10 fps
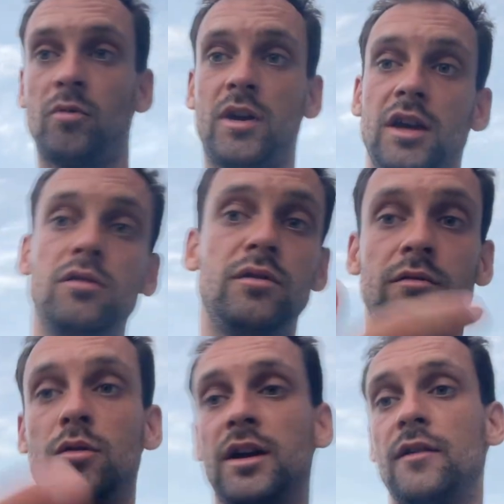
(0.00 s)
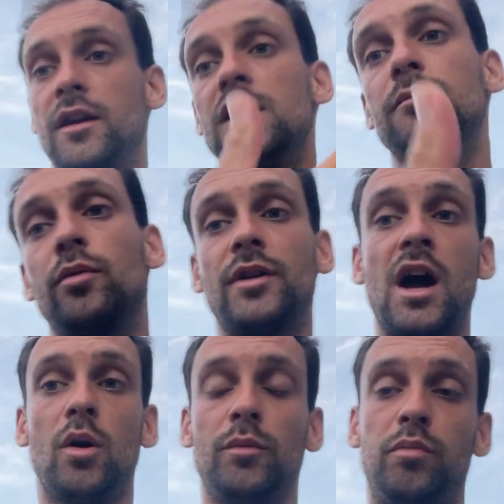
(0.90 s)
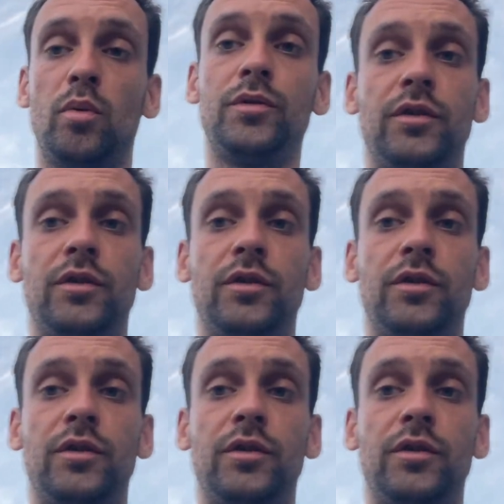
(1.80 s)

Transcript: okay, you have an input, output,